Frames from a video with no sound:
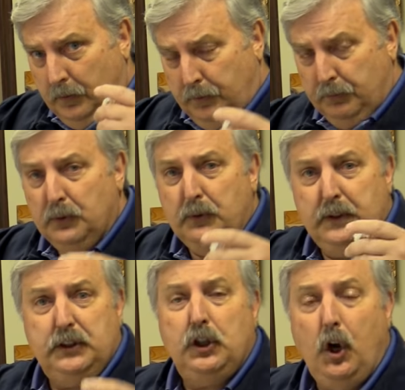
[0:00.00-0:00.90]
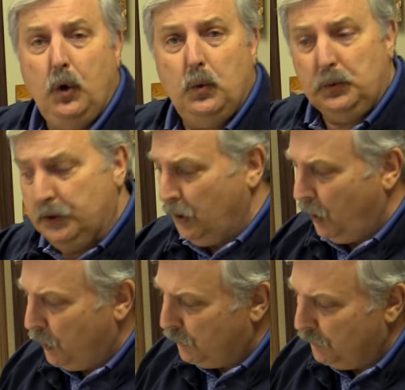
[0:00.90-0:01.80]
through the tones,
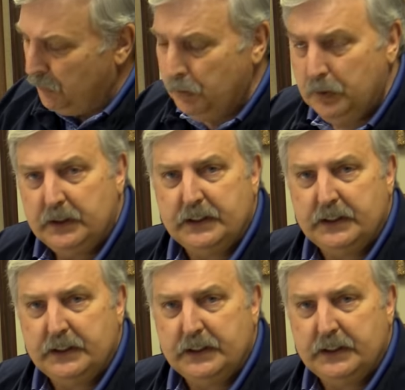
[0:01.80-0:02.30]
through the